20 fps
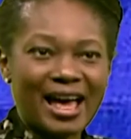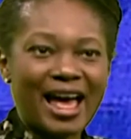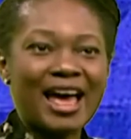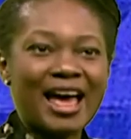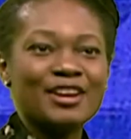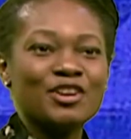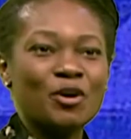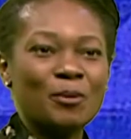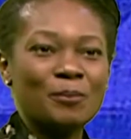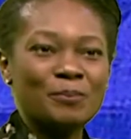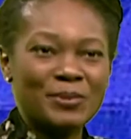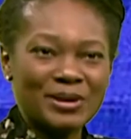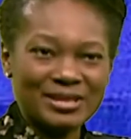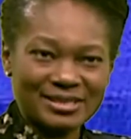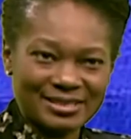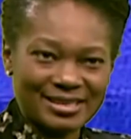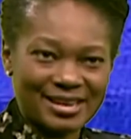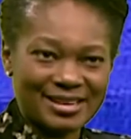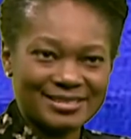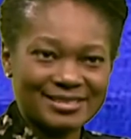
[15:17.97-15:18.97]
and your
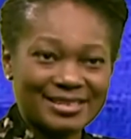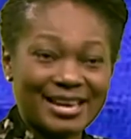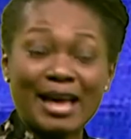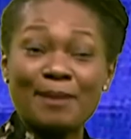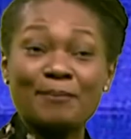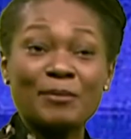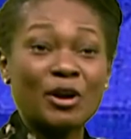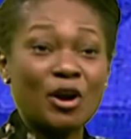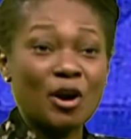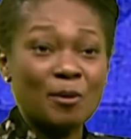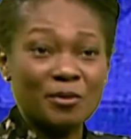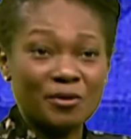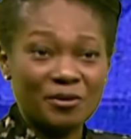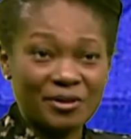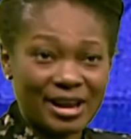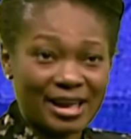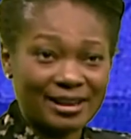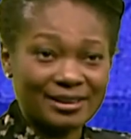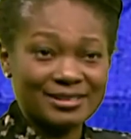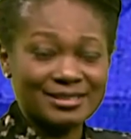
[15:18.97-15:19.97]
business can become a
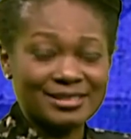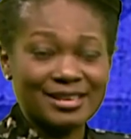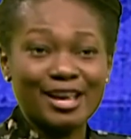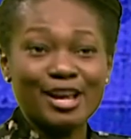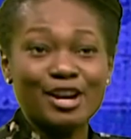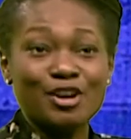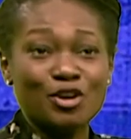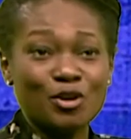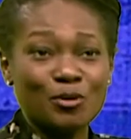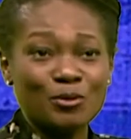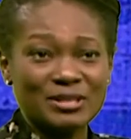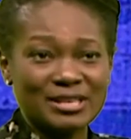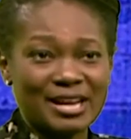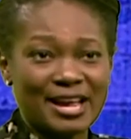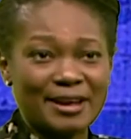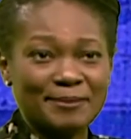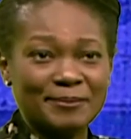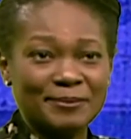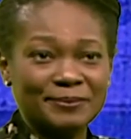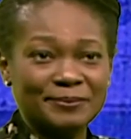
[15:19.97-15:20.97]
reality in no time.